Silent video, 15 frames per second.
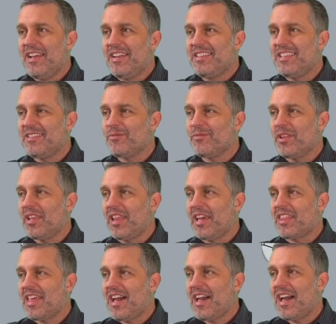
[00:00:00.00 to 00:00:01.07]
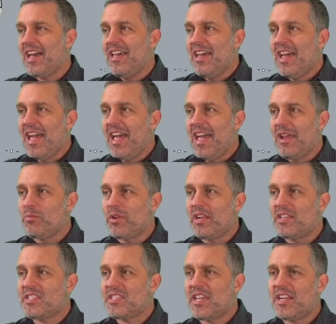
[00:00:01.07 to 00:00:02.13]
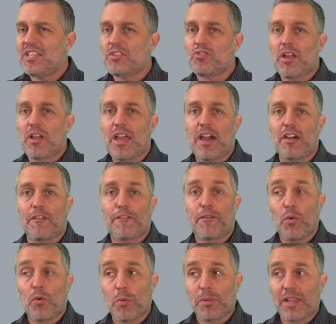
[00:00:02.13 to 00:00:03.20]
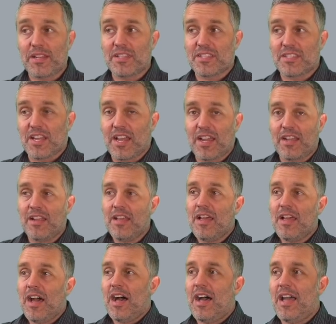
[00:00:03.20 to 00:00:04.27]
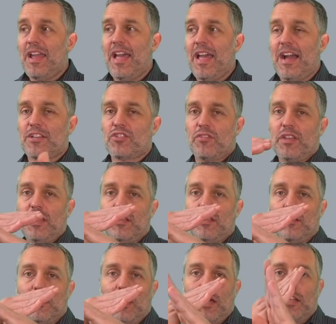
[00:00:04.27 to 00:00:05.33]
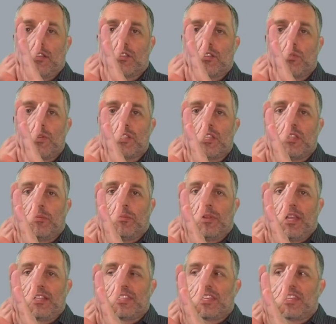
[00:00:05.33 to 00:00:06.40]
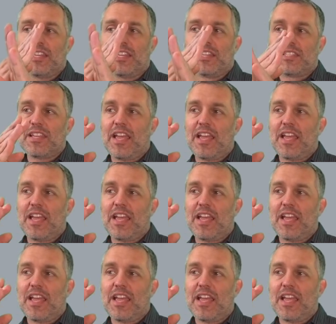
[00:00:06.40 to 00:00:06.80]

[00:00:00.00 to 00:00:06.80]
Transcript: Didn't really like that. And when I decided to try out a 4-blade design, I actually twisted the blades like this.